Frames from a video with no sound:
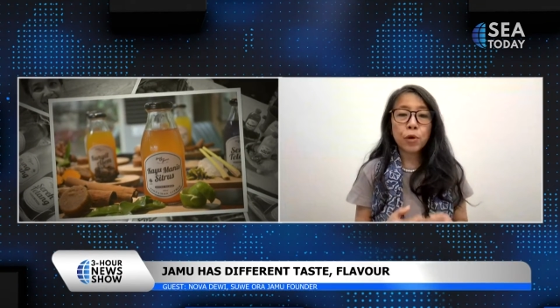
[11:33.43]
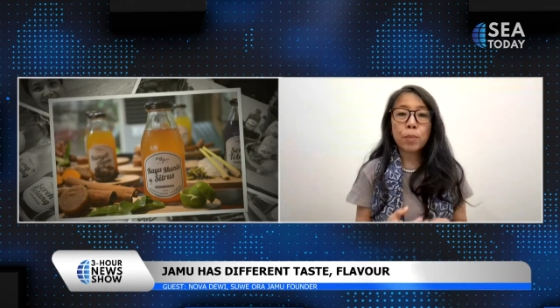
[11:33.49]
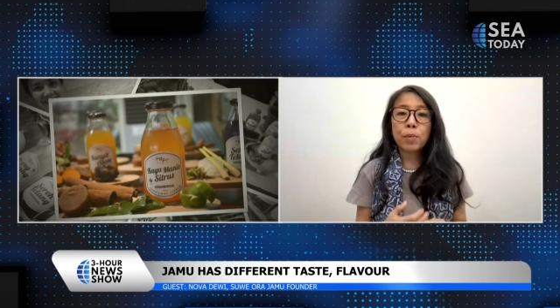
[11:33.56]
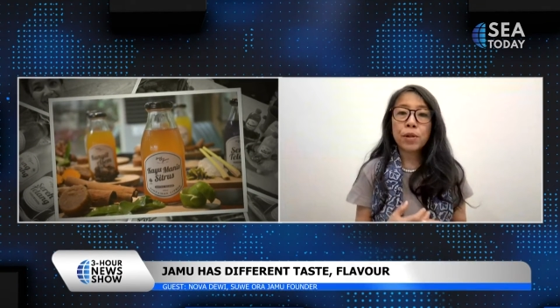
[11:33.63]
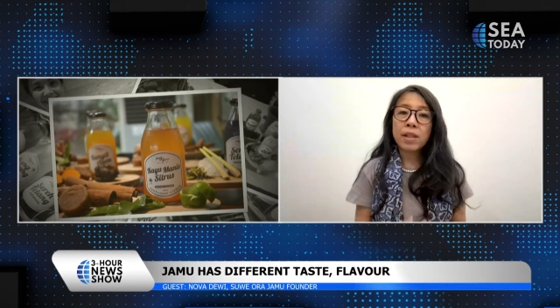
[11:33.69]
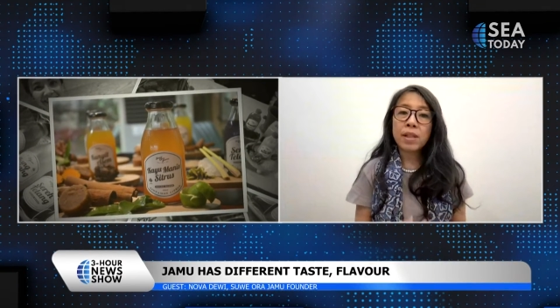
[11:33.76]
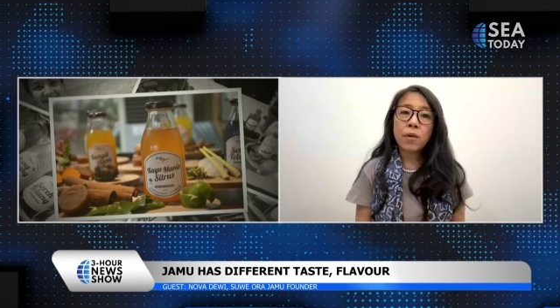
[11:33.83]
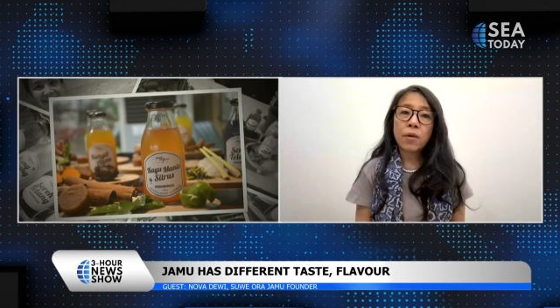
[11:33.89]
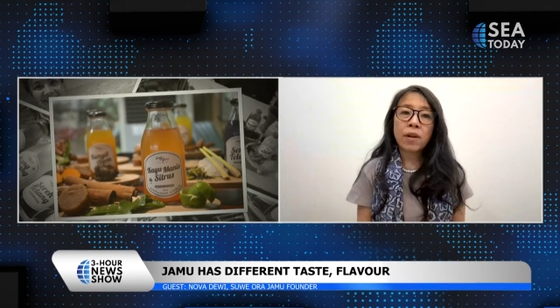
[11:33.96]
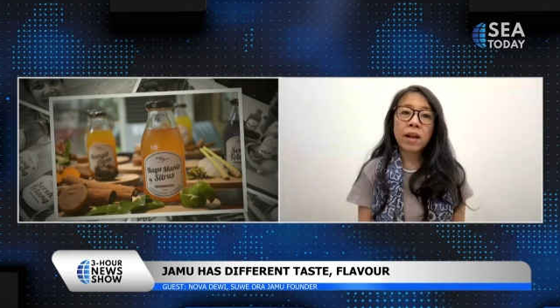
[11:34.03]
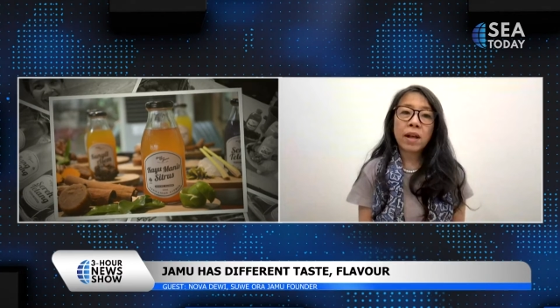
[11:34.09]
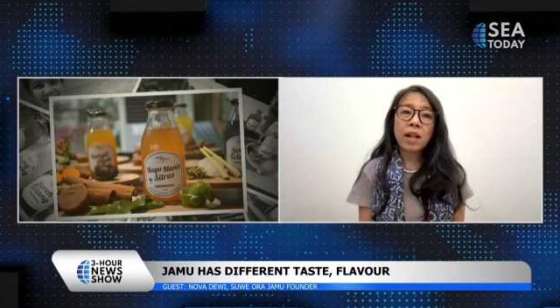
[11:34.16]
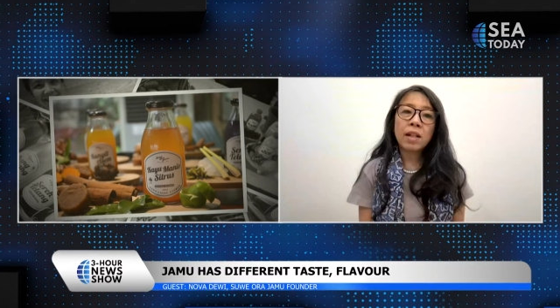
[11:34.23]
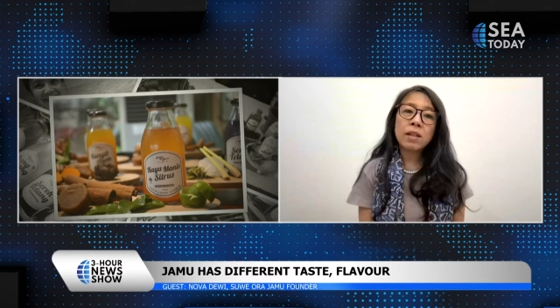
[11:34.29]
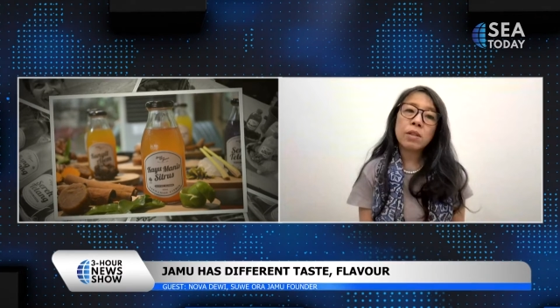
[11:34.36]
to promote our
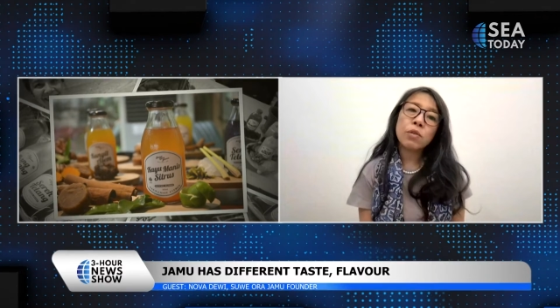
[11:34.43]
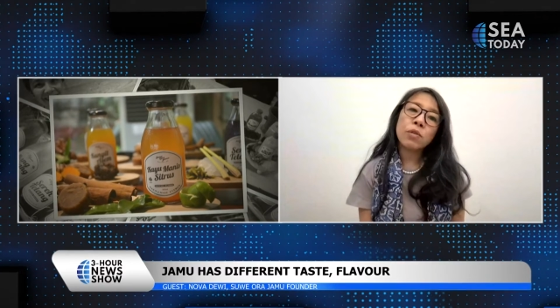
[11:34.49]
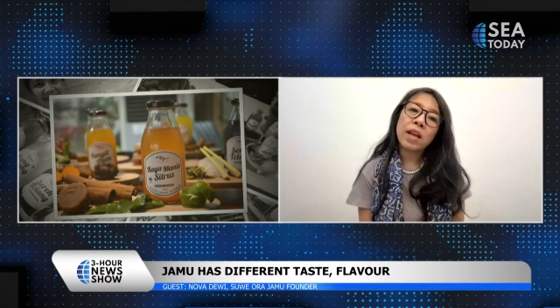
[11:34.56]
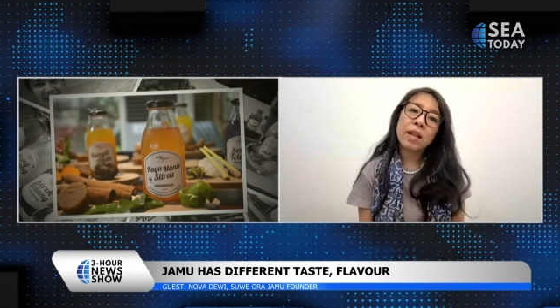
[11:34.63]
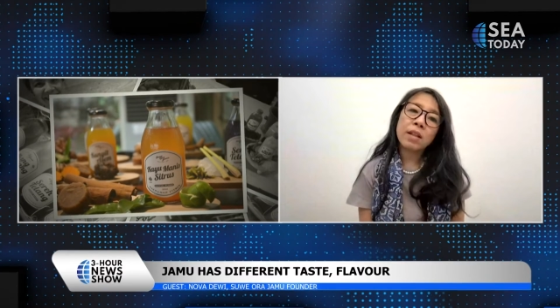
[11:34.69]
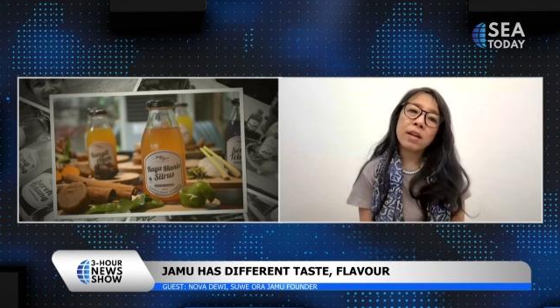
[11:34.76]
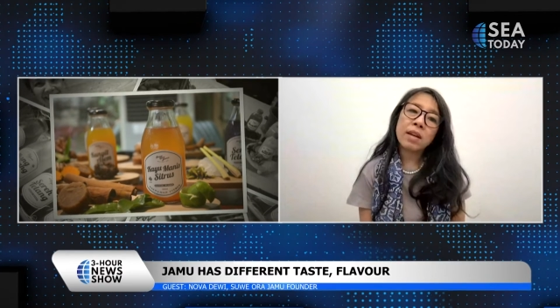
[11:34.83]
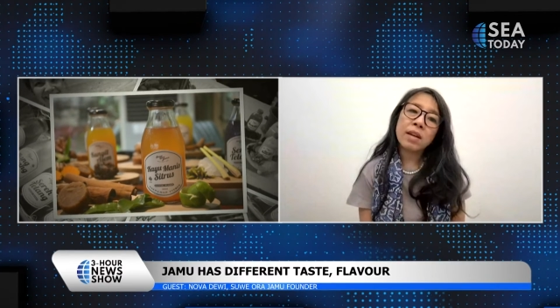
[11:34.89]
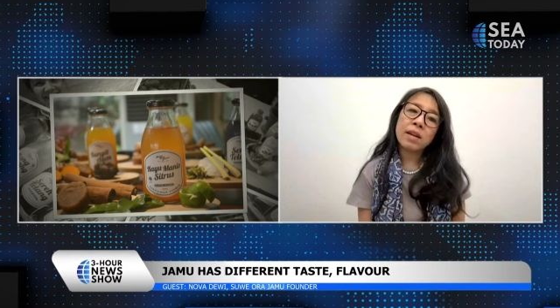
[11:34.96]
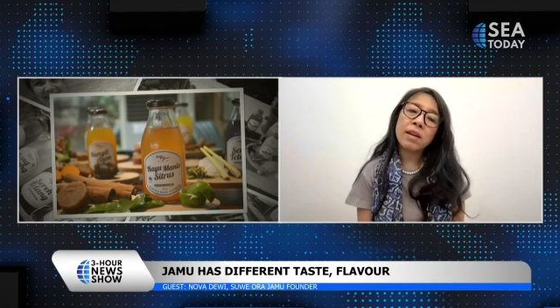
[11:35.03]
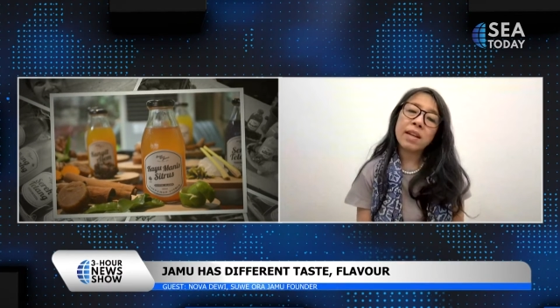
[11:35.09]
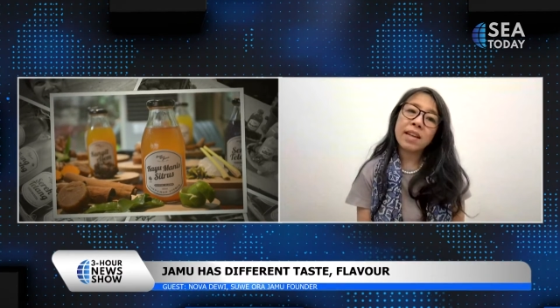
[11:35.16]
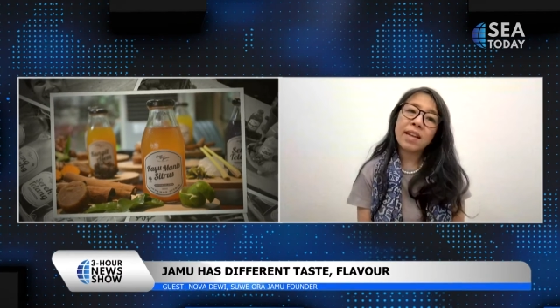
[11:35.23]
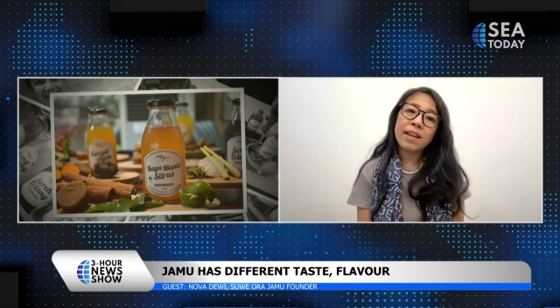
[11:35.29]
health together